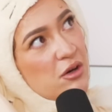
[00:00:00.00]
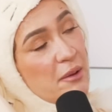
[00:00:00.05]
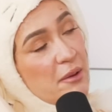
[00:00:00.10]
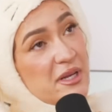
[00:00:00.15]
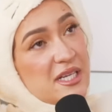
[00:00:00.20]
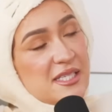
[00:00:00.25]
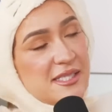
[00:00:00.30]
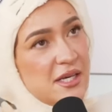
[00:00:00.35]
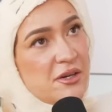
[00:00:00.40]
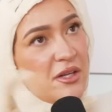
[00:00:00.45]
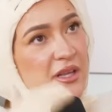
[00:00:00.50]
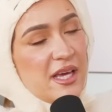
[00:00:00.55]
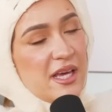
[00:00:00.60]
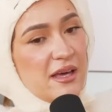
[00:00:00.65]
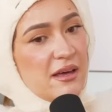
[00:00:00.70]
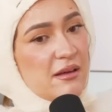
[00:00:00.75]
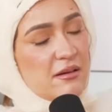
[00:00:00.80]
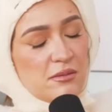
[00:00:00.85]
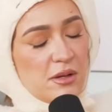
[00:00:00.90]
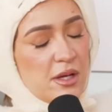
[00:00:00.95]
I mean, it sounded like
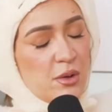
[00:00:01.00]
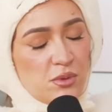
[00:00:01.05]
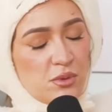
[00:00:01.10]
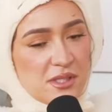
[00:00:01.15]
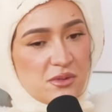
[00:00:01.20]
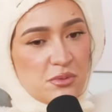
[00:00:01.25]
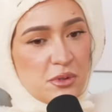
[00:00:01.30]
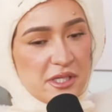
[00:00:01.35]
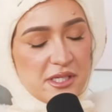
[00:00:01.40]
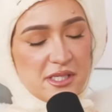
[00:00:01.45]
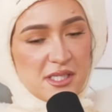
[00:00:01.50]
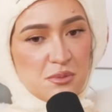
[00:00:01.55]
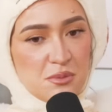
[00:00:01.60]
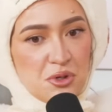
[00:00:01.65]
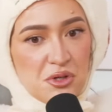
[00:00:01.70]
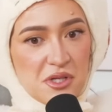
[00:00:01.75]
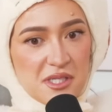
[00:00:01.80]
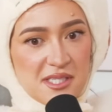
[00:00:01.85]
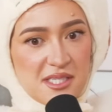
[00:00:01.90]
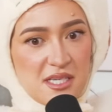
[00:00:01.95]
it it was really
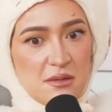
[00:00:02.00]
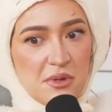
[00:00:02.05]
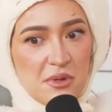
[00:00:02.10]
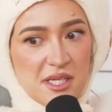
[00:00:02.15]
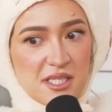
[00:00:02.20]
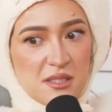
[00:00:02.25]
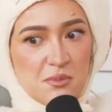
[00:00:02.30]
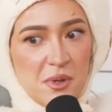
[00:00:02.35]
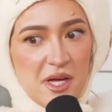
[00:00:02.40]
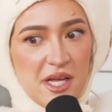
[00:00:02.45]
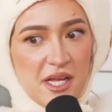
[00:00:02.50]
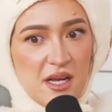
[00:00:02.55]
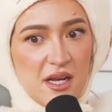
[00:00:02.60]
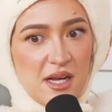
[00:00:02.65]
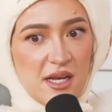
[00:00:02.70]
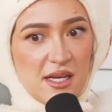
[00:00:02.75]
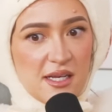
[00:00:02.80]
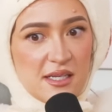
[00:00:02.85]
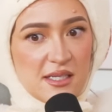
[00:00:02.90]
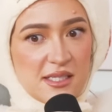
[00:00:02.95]
smooth and seamless, but
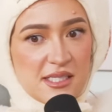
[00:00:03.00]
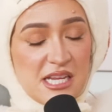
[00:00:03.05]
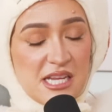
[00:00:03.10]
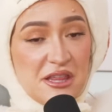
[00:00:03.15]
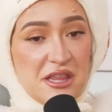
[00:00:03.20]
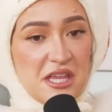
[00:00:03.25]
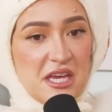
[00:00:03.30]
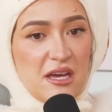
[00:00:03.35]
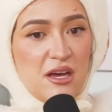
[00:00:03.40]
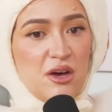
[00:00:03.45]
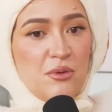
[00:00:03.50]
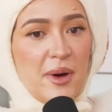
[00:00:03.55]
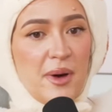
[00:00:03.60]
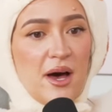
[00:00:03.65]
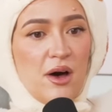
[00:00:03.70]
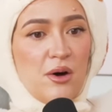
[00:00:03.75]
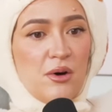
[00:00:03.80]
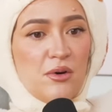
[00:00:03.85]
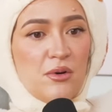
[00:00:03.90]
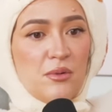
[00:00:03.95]
to think
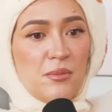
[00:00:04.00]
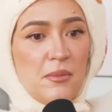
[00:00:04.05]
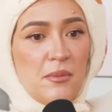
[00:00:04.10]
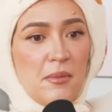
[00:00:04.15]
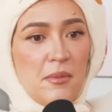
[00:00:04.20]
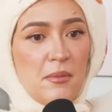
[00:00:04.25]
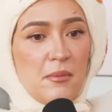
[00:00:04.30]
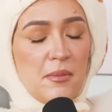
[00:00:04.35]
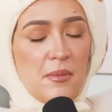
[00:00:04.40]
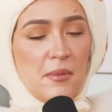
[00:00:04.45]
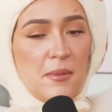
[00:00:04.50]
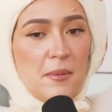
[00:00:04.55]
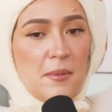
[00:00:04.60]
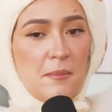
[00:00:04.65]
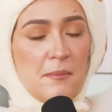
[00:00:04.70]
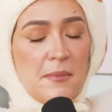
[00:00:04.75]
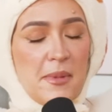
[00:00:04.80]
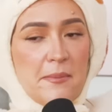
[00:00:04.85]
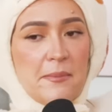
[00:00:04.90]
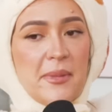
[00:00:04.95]
about
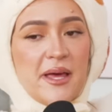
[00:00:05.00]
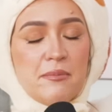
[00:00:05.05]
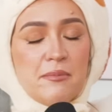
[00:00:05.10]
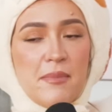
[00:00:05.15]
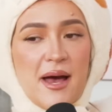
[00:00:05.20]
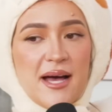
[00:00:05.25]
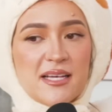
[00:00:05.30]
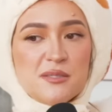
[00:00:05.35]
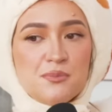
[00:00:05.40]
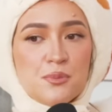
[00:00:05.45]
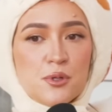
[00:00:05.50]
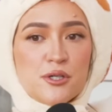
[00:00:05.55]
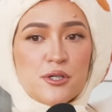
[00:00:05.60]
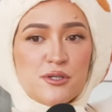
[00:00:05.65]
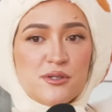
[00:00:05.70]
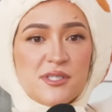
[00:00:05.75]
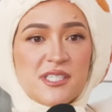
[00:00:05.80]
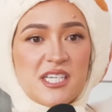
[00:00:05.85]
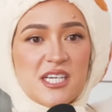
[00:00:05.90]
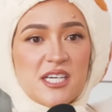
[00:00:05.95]
m like mass
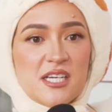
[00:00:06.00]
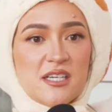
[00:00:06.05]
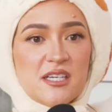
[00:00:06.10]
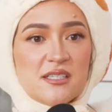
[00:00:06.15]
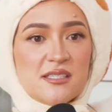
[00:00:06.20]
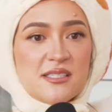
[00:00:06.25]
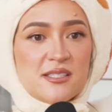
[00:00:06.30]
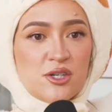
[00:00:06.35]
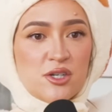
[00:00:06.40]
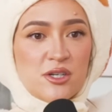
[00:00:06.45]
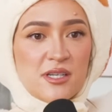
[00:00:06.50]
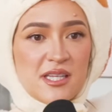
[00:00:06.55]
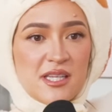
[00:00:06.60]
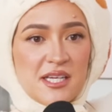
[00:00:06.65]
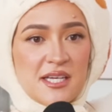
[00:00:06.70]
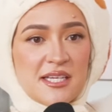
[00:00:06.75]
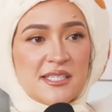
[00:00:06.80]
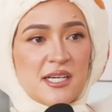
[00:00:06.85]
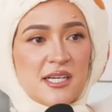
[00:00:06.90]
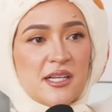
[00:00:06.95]
producing certain
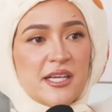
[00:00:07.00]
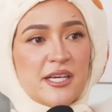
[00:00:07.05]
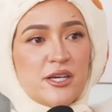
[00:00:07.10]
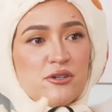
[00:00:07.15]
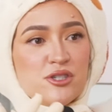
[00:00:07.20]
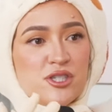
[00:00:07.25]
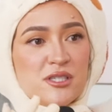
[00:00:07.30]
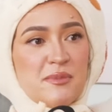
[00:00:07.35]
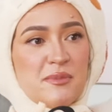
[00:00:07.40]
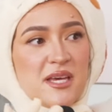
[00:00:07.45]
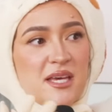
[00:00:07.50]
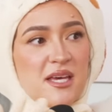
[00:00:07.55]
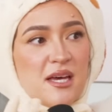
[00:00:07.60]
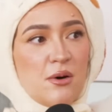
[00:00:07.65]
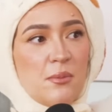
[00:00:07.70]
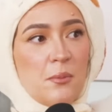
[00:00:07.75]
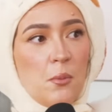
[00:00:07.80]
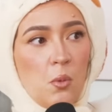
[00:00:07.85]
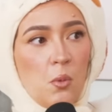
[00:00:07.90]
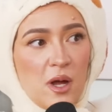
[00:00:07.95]
things, it's not like you're just making it
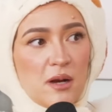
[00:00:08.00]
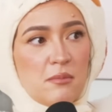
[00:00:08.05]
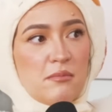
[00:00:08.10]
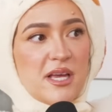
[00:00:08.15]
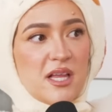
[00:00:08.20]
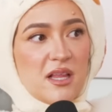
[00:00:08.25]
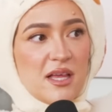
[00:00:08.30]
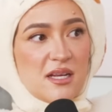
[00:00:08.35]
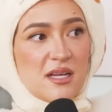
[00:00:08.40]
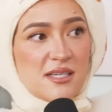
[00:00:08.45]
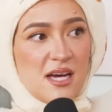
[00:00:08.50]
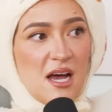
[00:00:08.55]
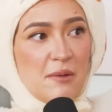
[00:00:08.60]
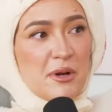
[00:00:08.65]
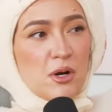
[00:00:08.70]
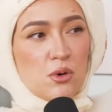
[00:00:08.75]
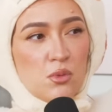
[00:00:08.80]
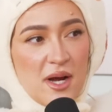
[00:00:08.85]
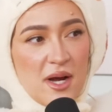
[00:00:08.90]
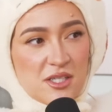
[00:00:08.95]
one meal at a time
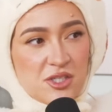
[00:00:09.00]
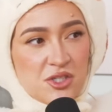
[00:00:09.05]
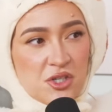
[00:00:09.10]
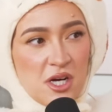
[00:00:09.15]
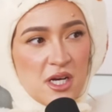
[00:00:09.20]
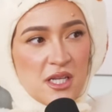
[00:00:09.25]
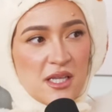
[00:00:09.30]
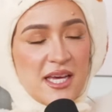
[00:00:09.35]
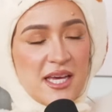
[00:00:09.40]
in a restaurant.